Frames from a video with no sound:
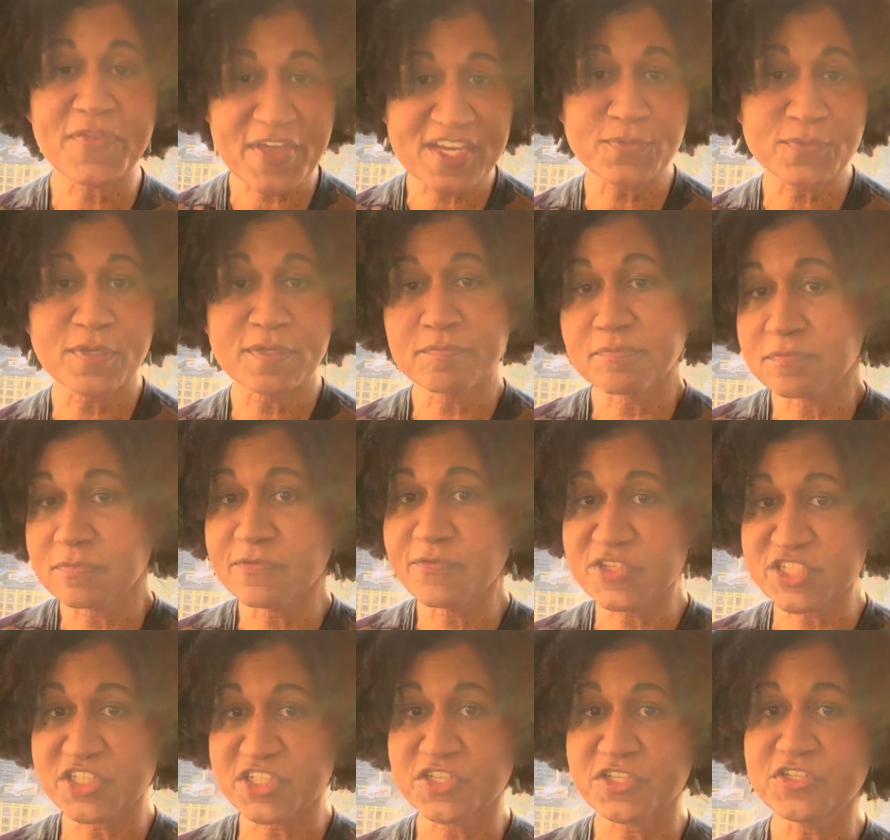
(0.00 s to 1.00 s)
That's what
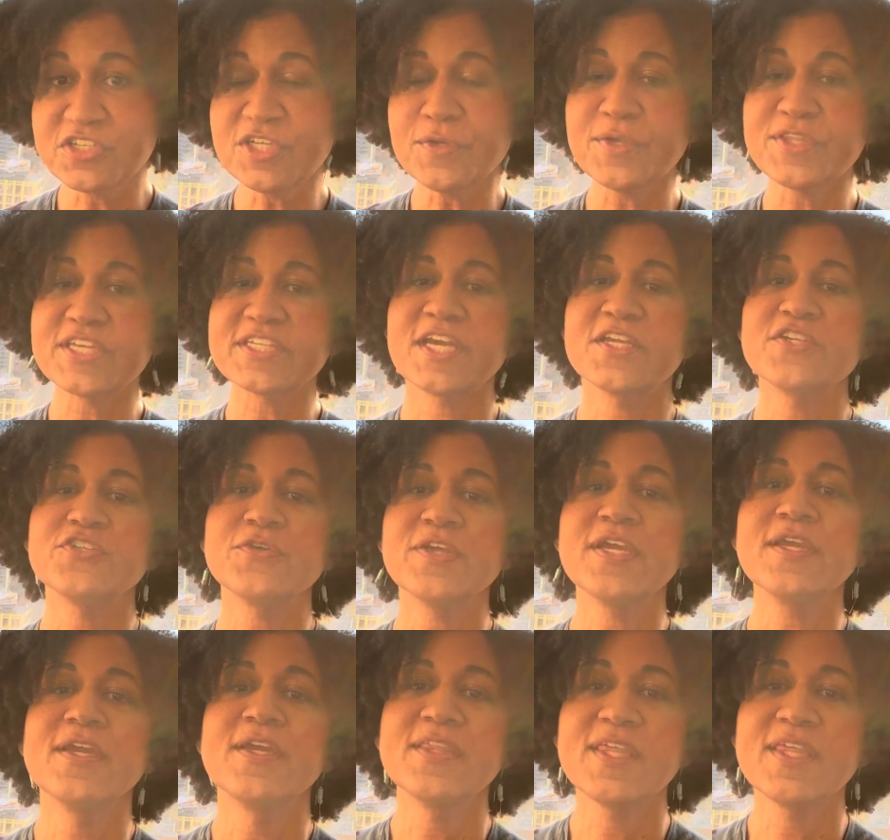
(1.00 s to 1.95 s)
physicians do in this country.